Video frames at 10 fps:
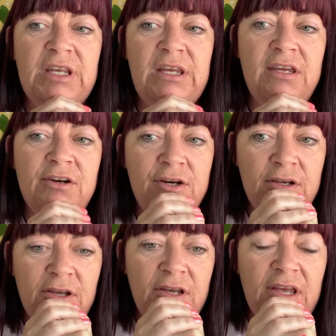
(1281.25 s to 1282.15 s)
That's
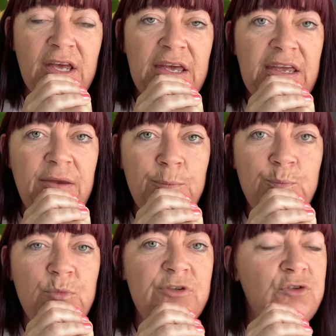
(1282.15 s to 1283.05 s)
right. They
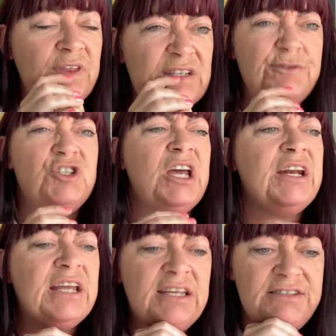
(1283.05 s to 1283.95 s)

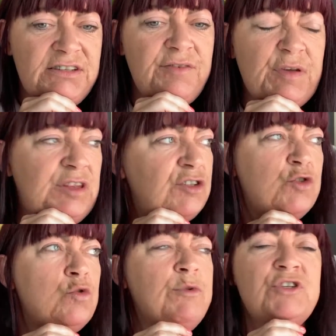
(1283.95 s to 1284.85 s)
repurpose any wastage
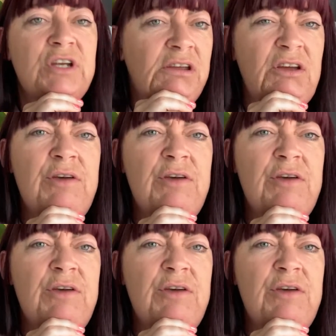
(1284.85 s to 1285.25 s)
from that.